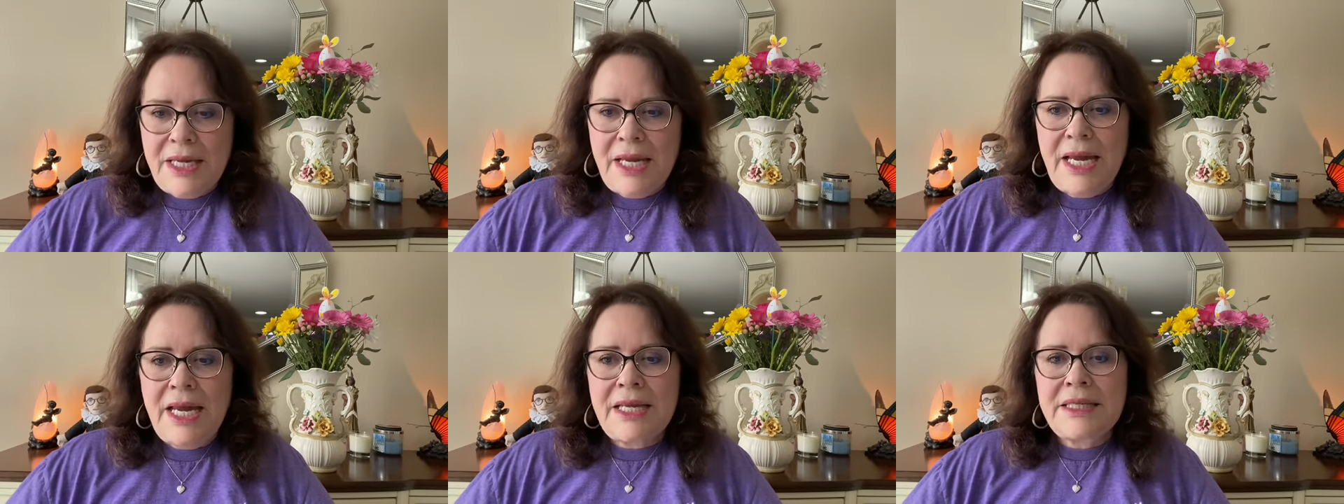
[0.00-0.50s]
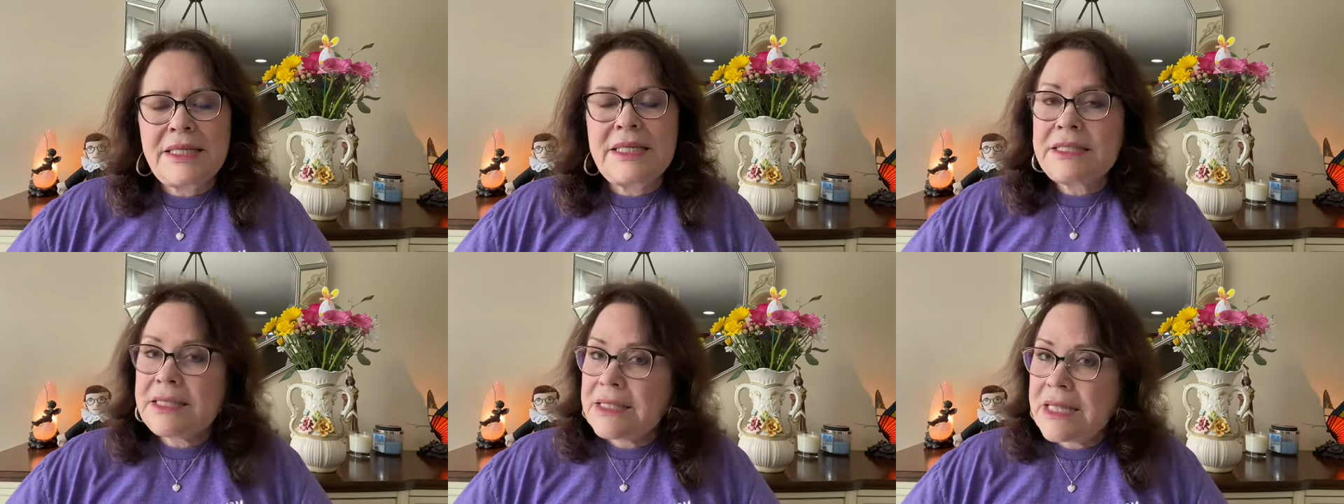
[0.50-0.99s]
And
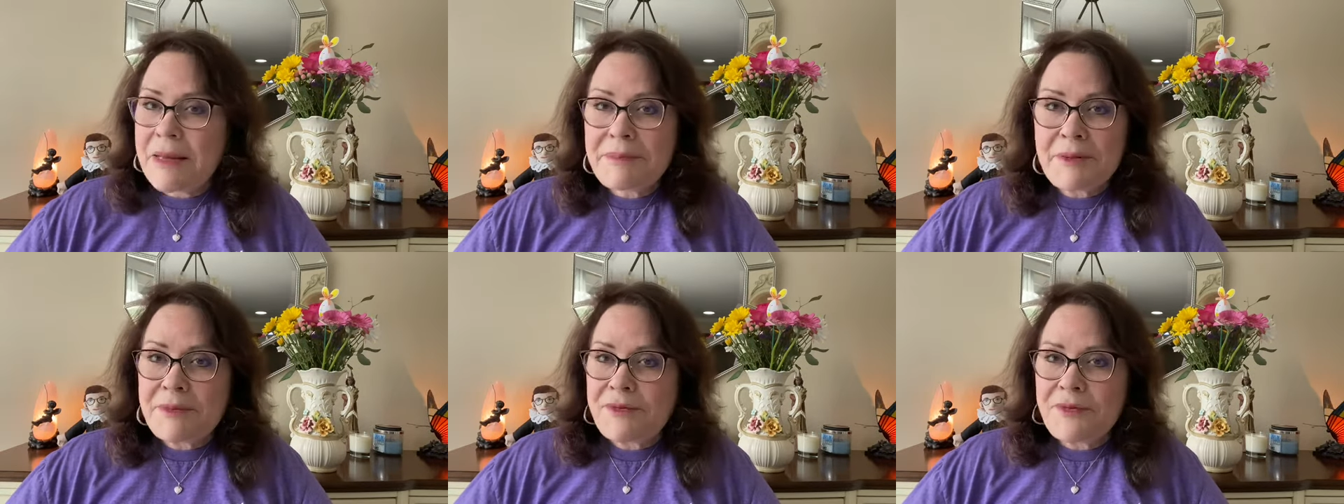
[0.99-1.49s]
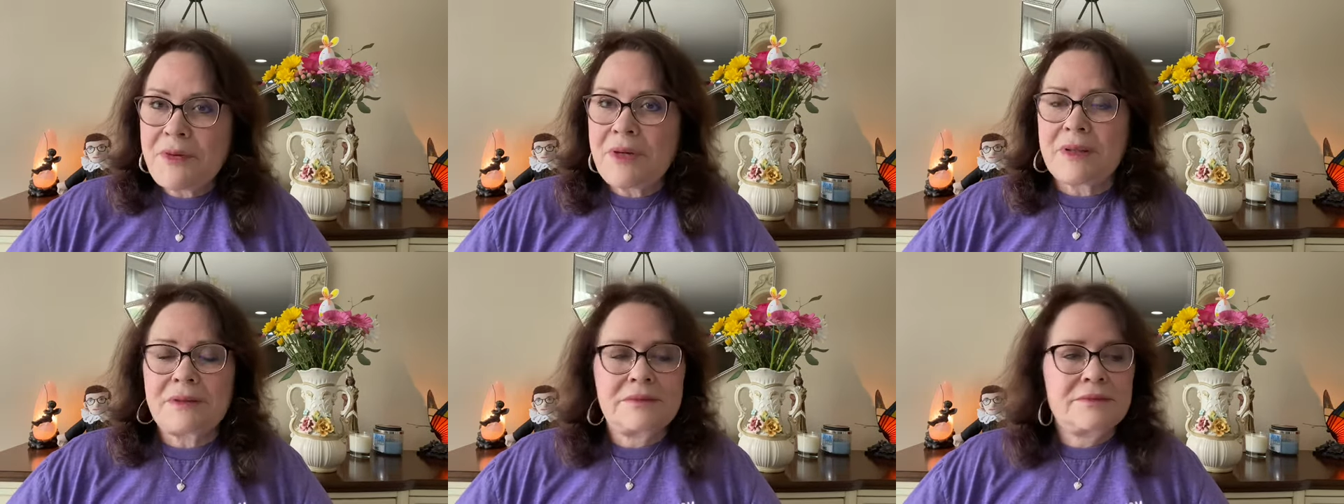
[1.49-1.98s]
this has happened
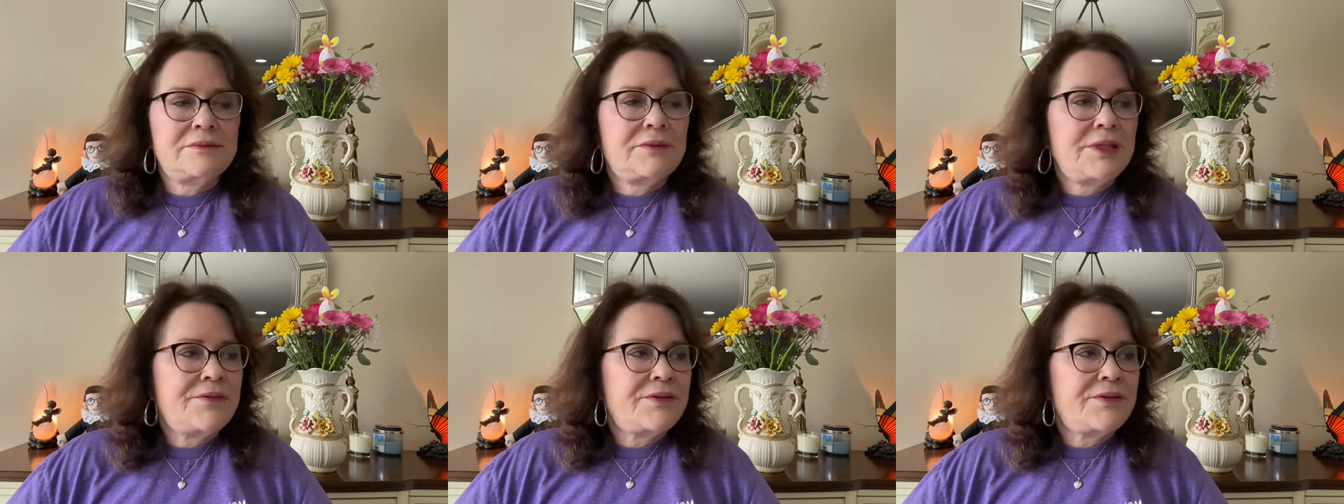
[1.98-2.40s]
before. We have